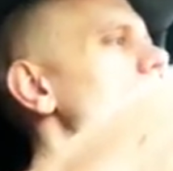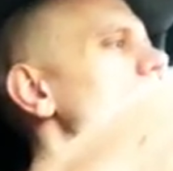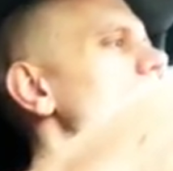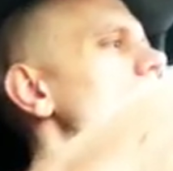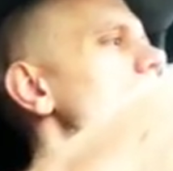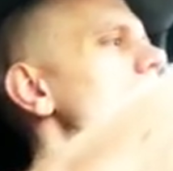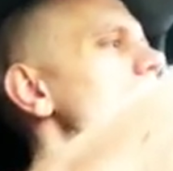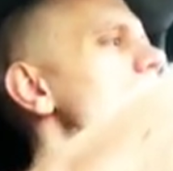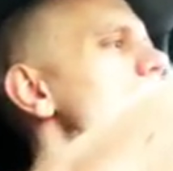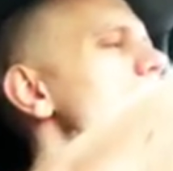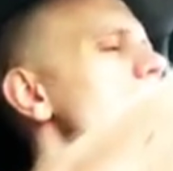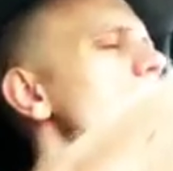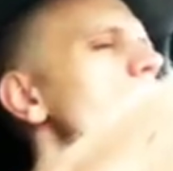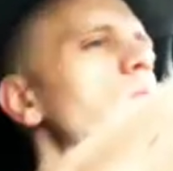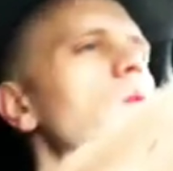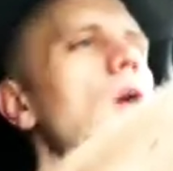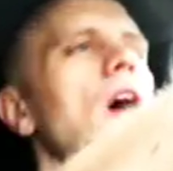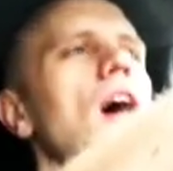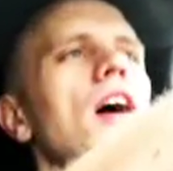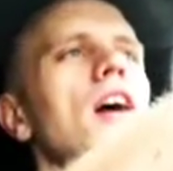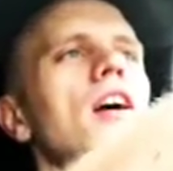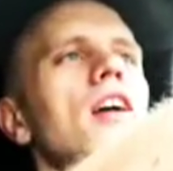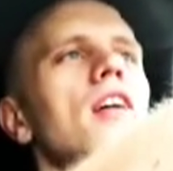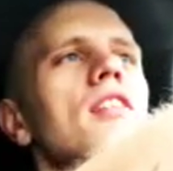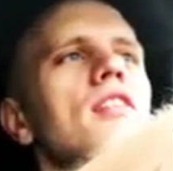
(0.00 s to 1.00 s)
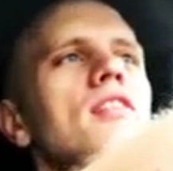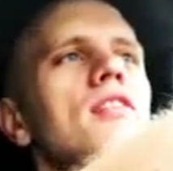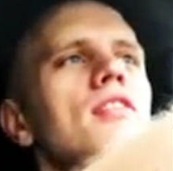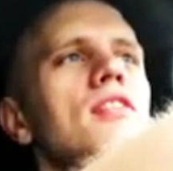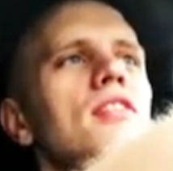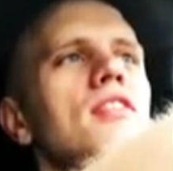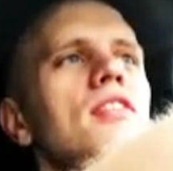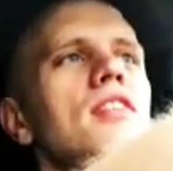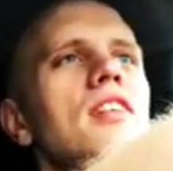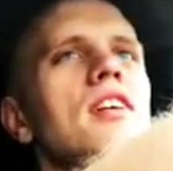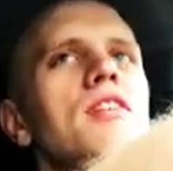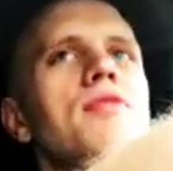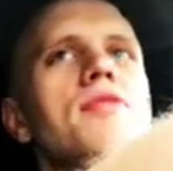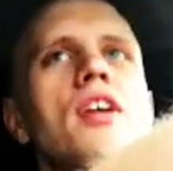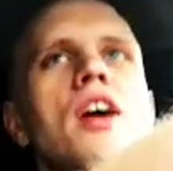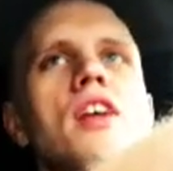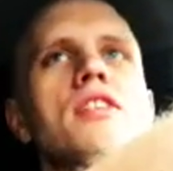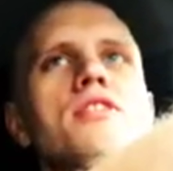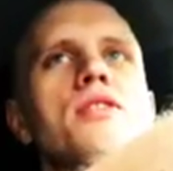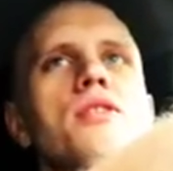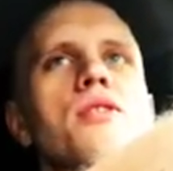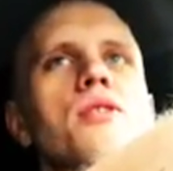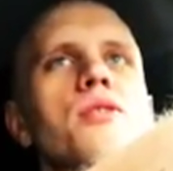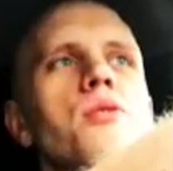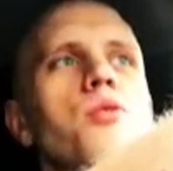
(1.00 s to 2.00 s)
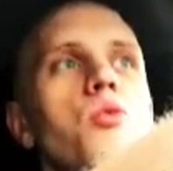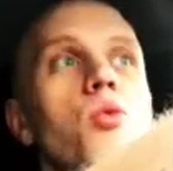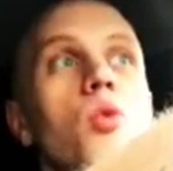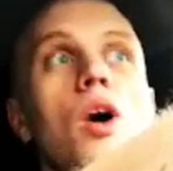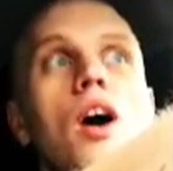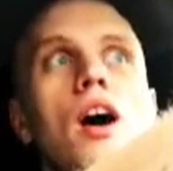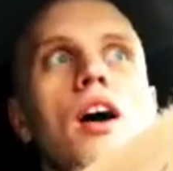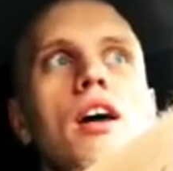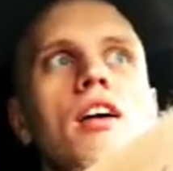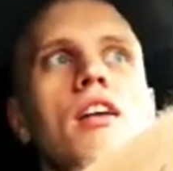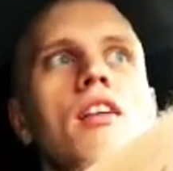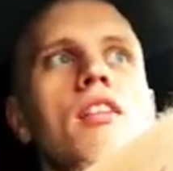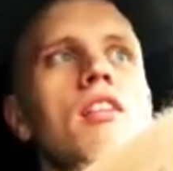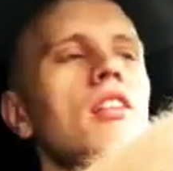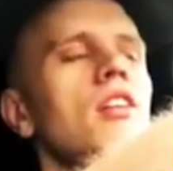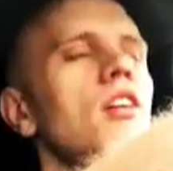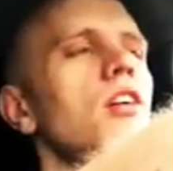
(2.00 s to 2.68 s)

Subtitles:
If so, why? If not so, why?